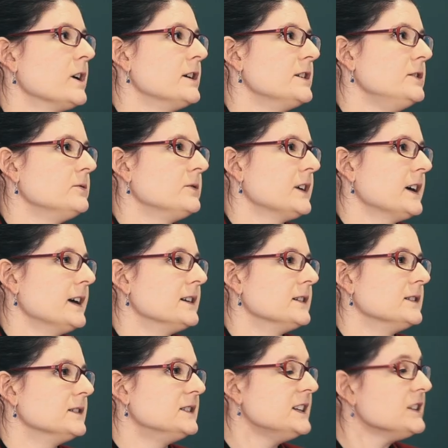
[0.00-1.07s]
where you
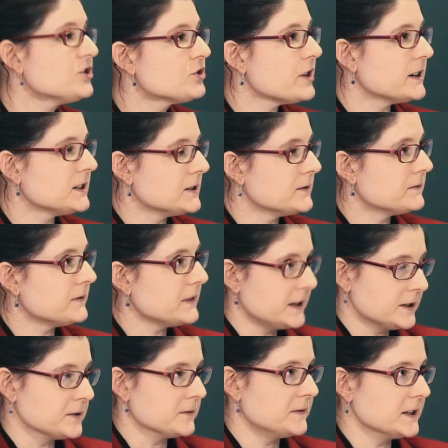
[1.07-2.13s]
get destructive
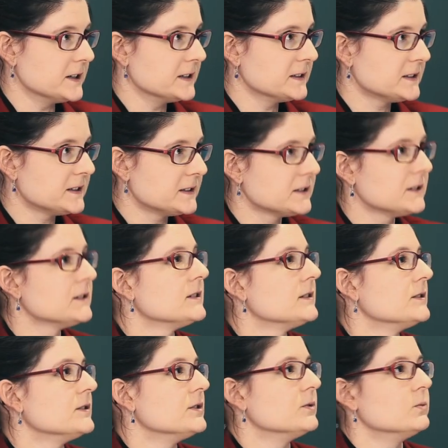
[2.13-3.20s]
interference,
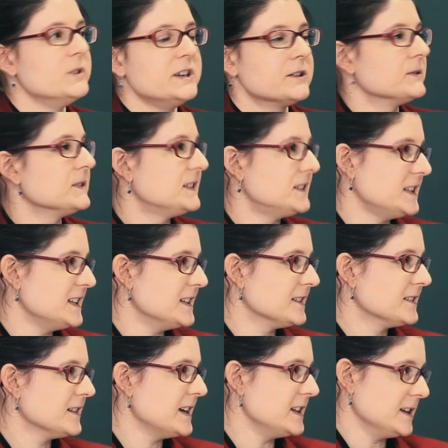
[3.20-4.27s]
we don't
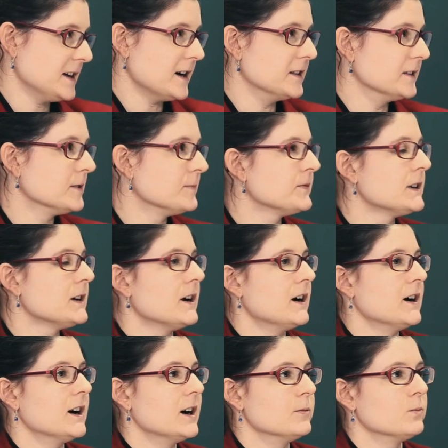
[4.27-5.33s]
see any color.
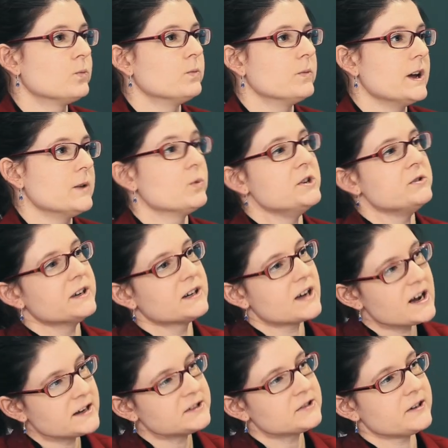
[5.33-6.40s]
Um, and where you get
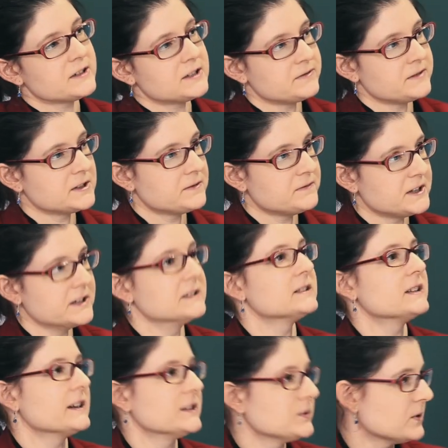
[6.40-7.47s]
constructive interference,
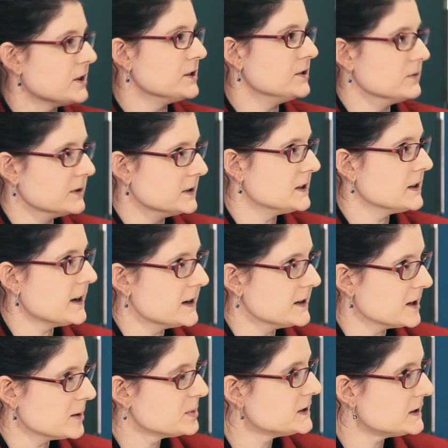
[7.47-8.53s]
that's where you would
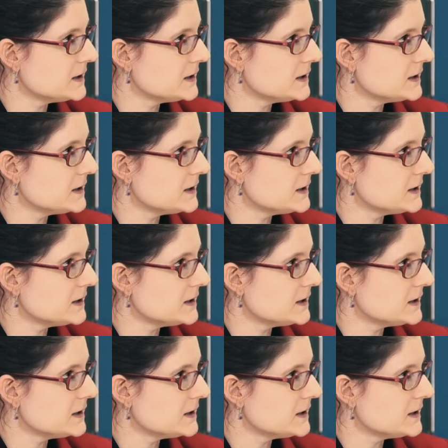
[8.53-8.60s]
end up